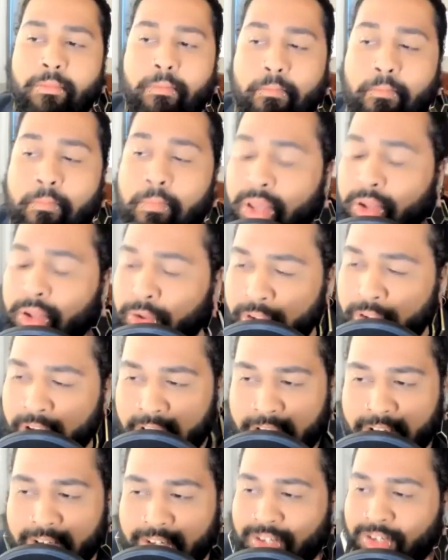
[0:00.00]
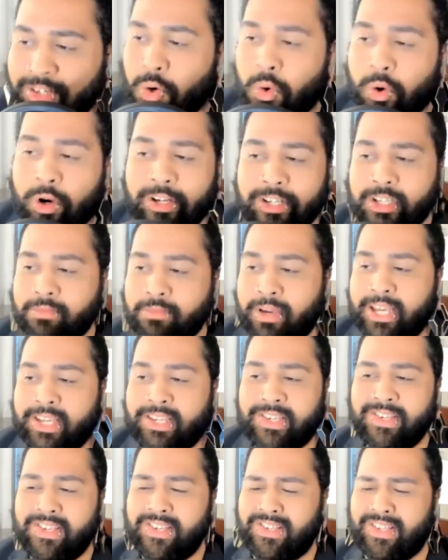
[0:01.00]
building court
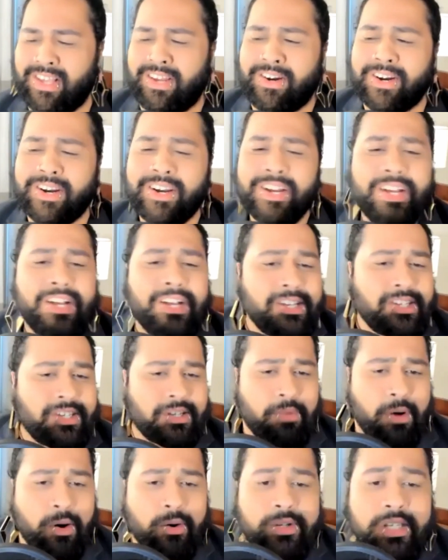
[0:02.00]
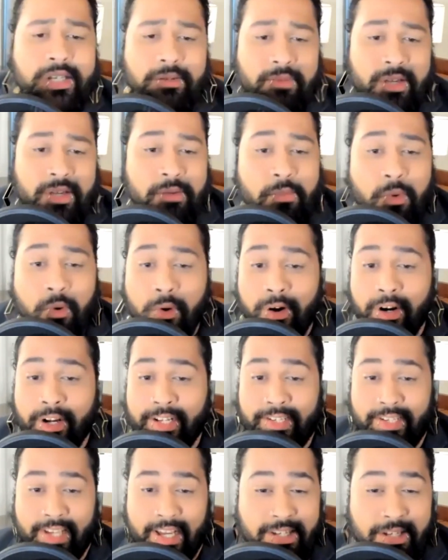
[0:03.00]
spaces that are supposed to be more
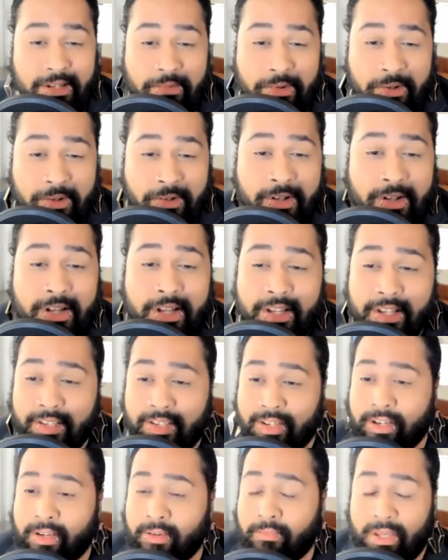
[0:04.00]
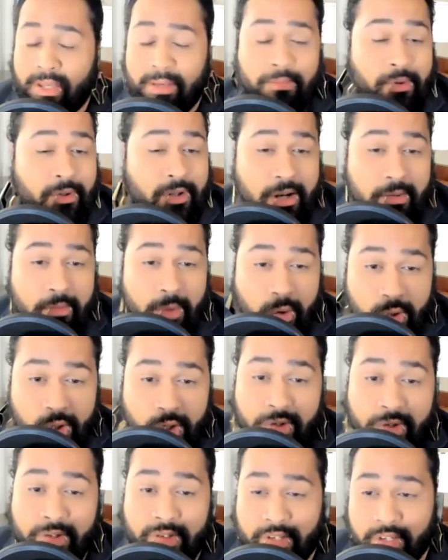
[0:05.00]
accessible to people in
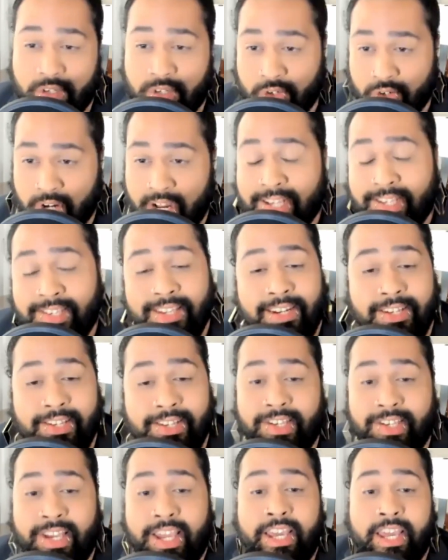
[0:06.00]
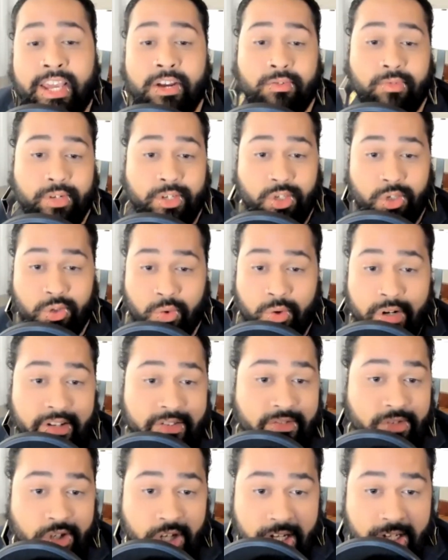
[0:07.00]
emotional distress, that it's taking a
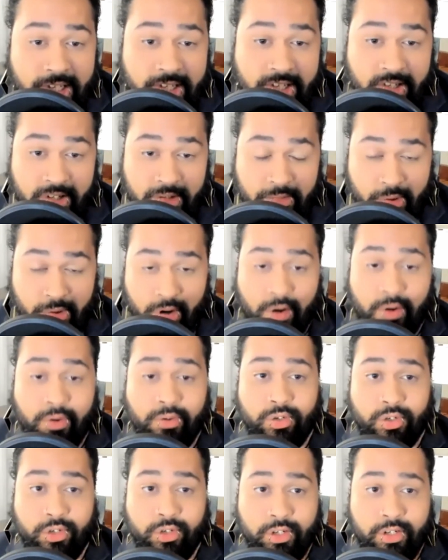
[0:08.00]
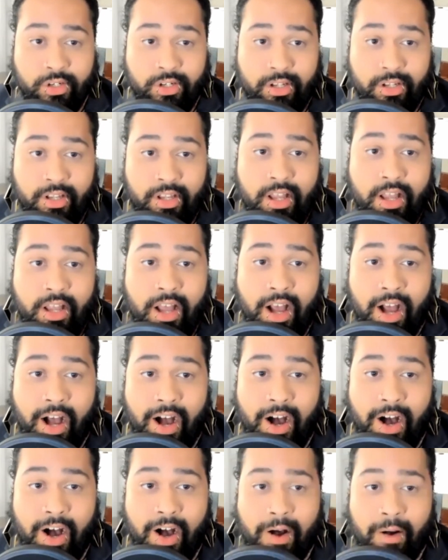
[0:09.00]
restorative justice approach.
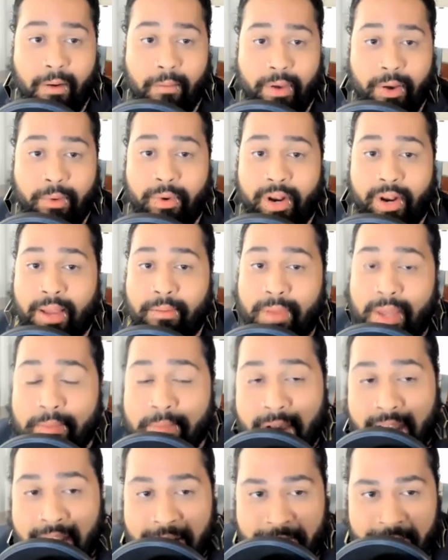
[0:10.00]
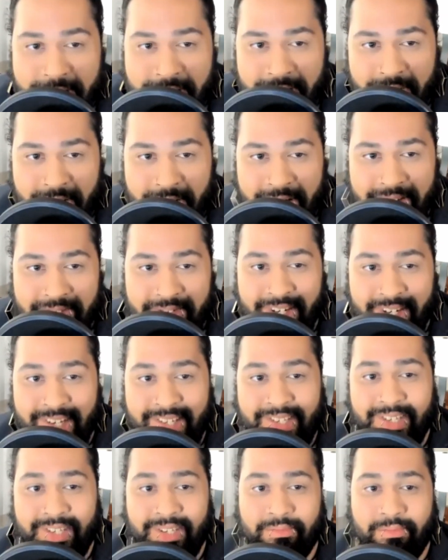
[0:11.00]
And what I mean by a restorative
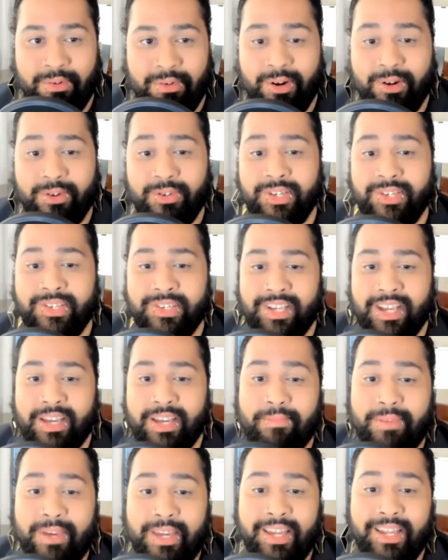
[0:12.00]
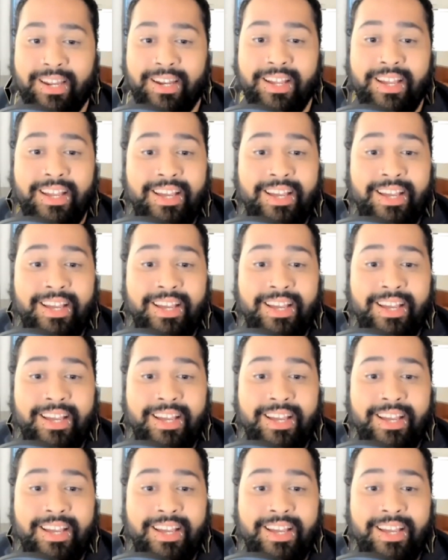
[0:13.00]
justice approach is I mean